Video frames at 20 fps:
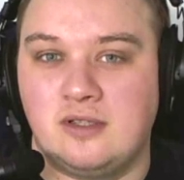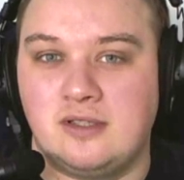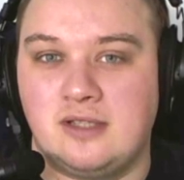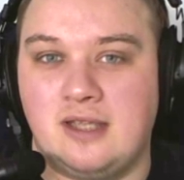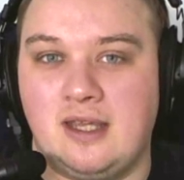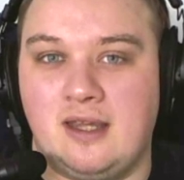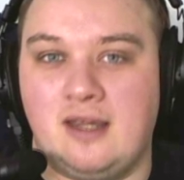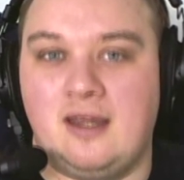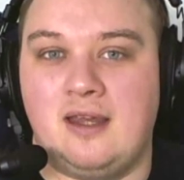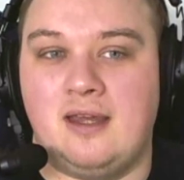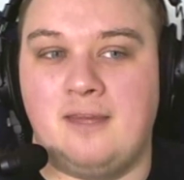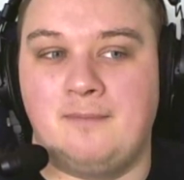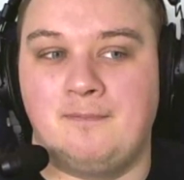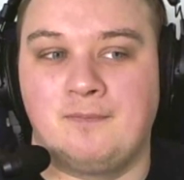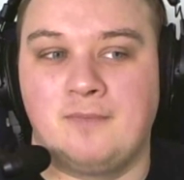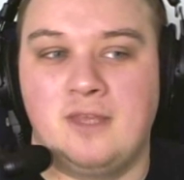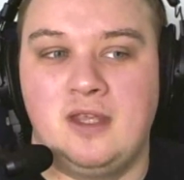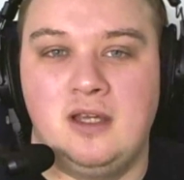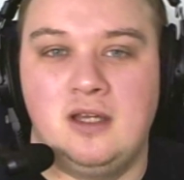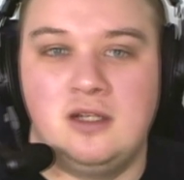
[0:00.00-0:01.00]
to get
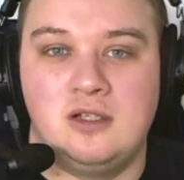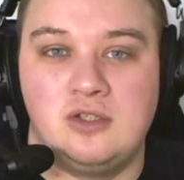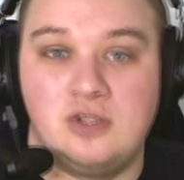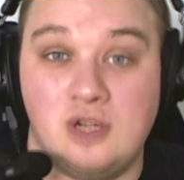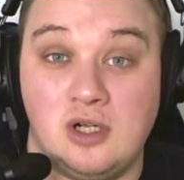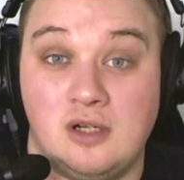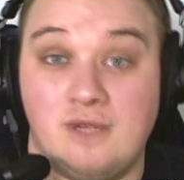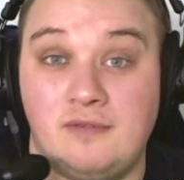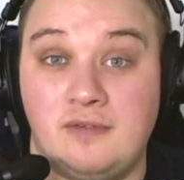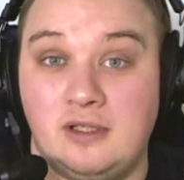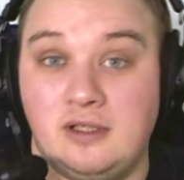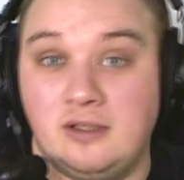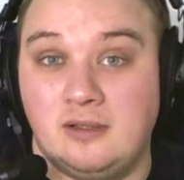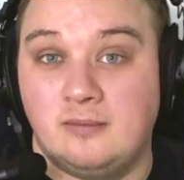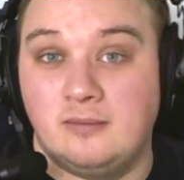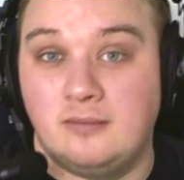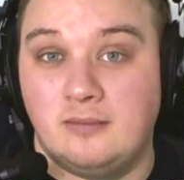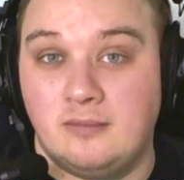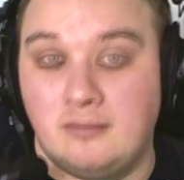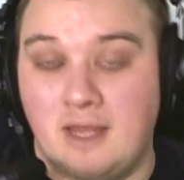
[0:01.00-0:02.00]
Java
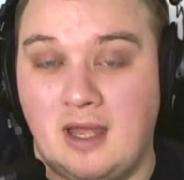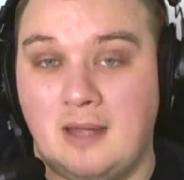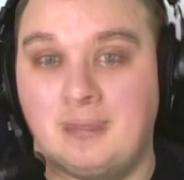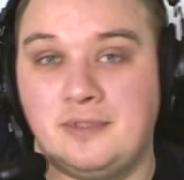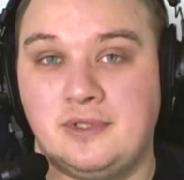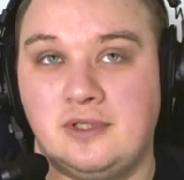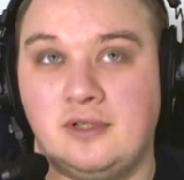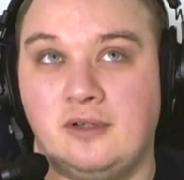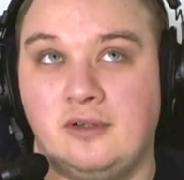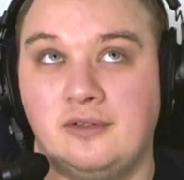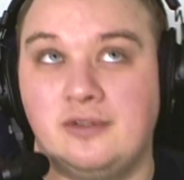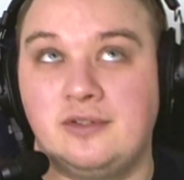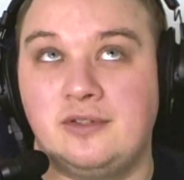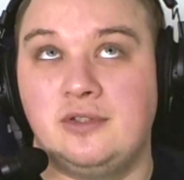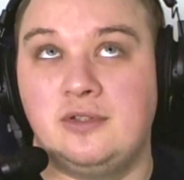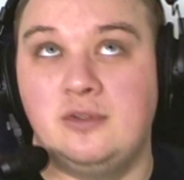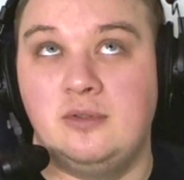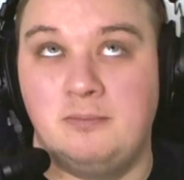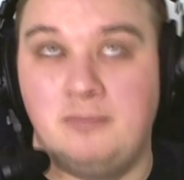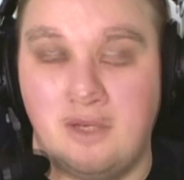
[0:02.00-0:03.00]
maps
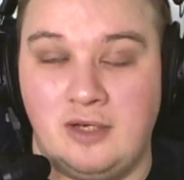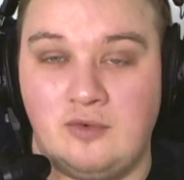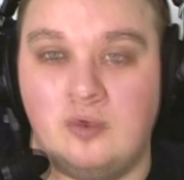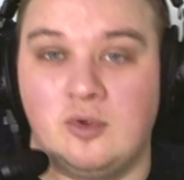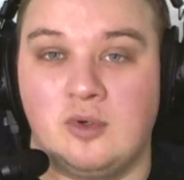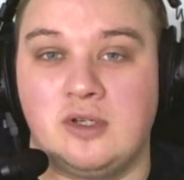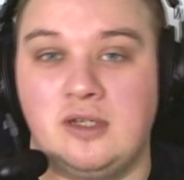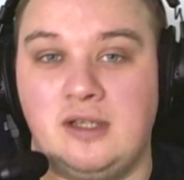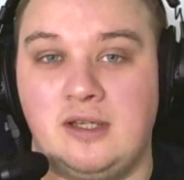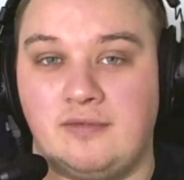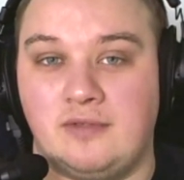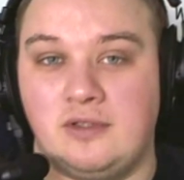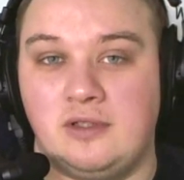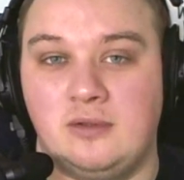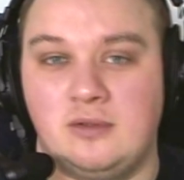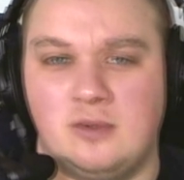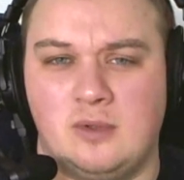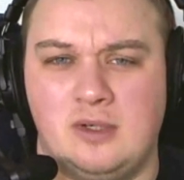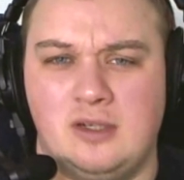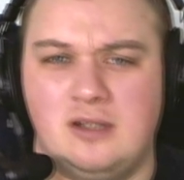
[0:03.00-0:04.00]
onto Bedrock, you have to
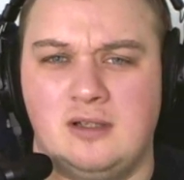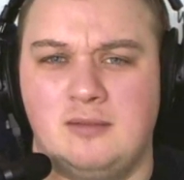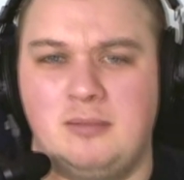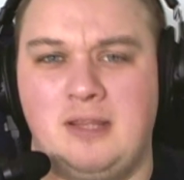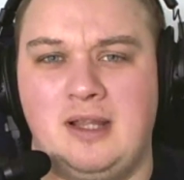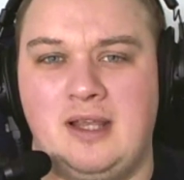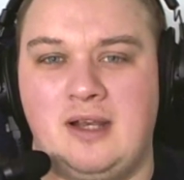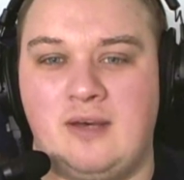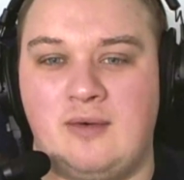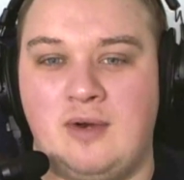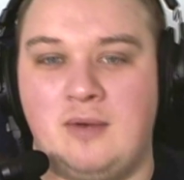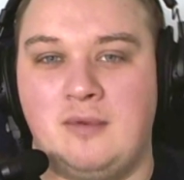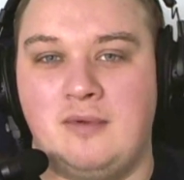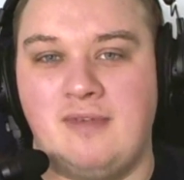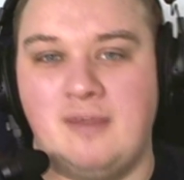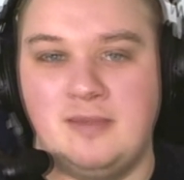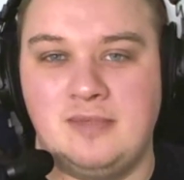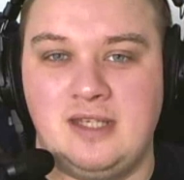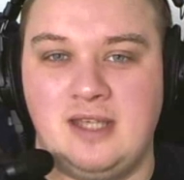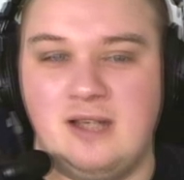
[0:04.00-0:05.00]
do quite a lot of playing around with
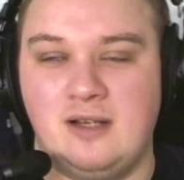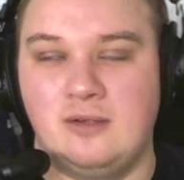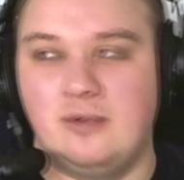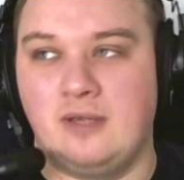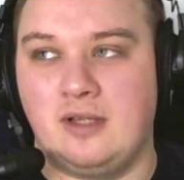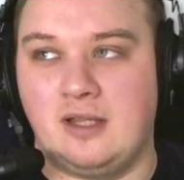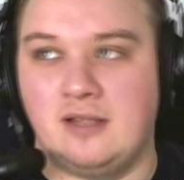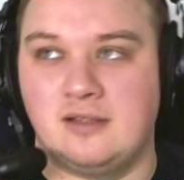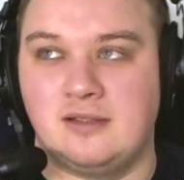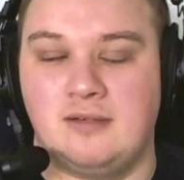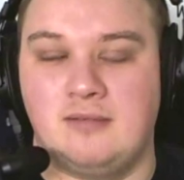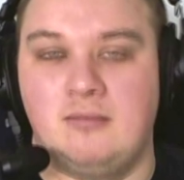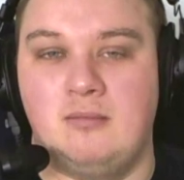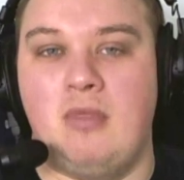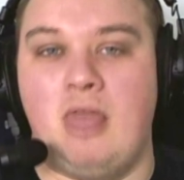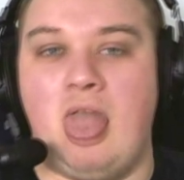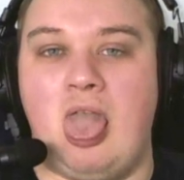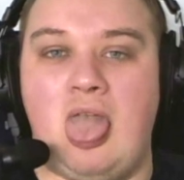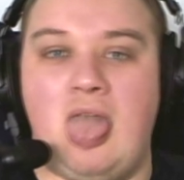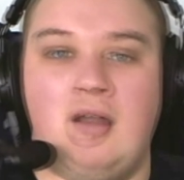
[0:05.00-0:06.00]
MC Edit and all that kind
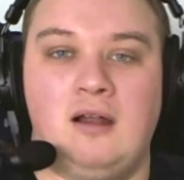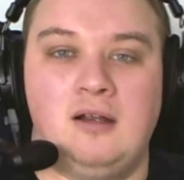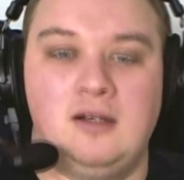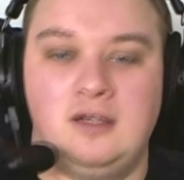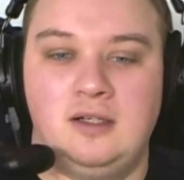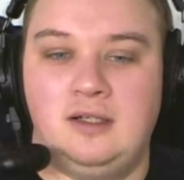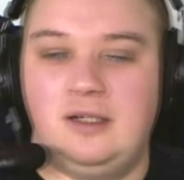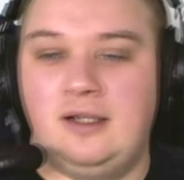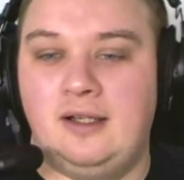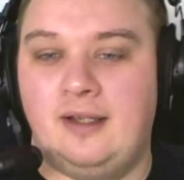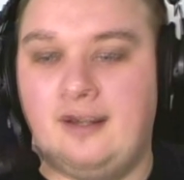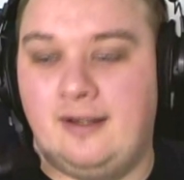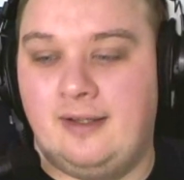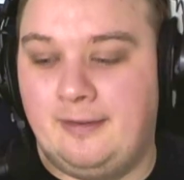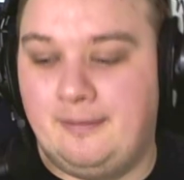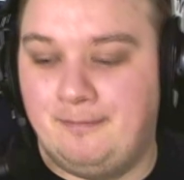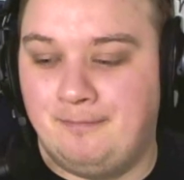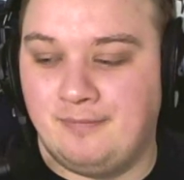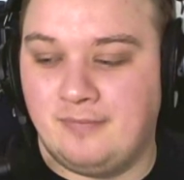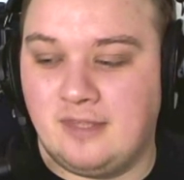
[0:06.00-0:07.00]

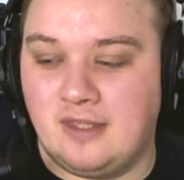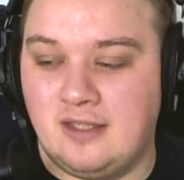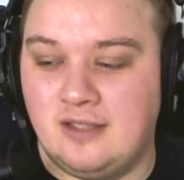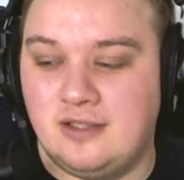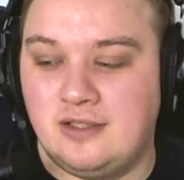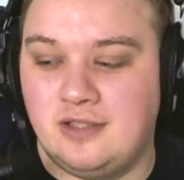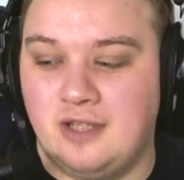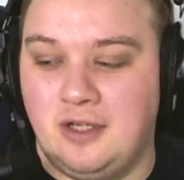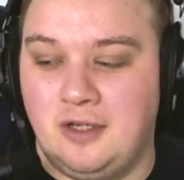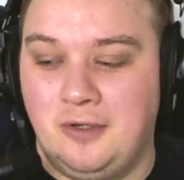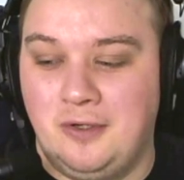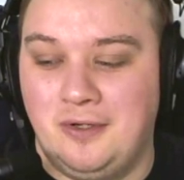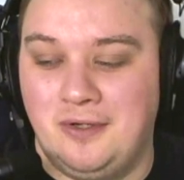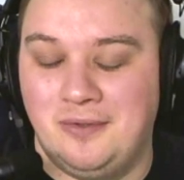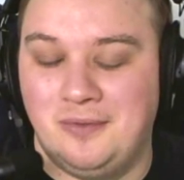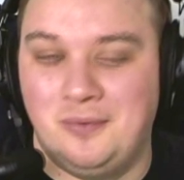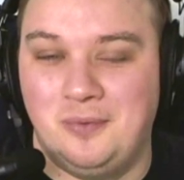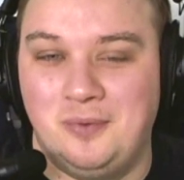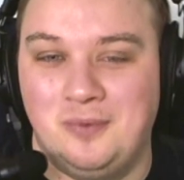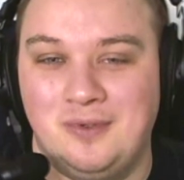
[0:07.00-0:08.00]
of
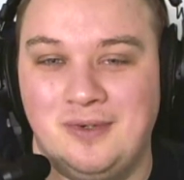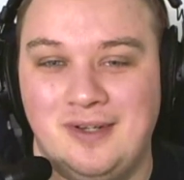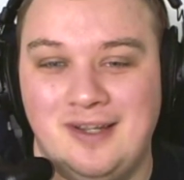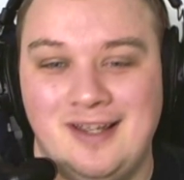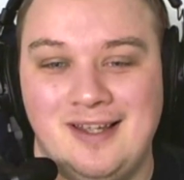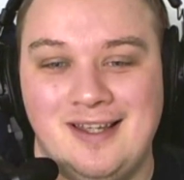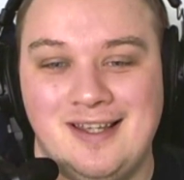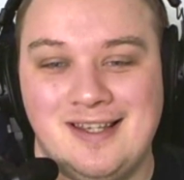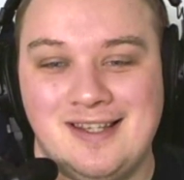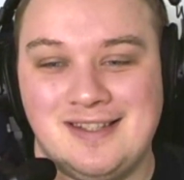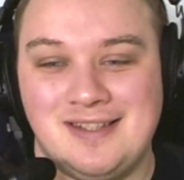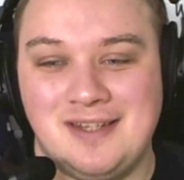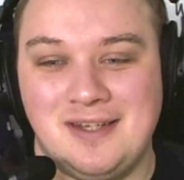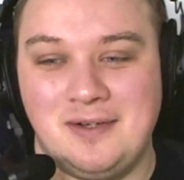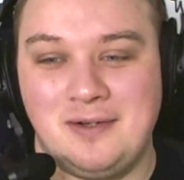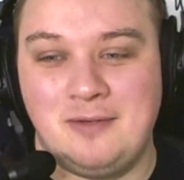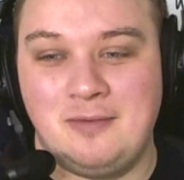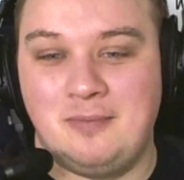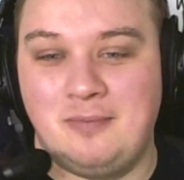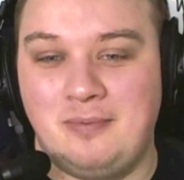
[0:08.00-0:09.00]
stuff.
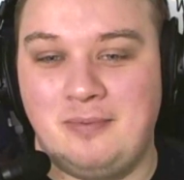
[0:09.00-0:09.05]
So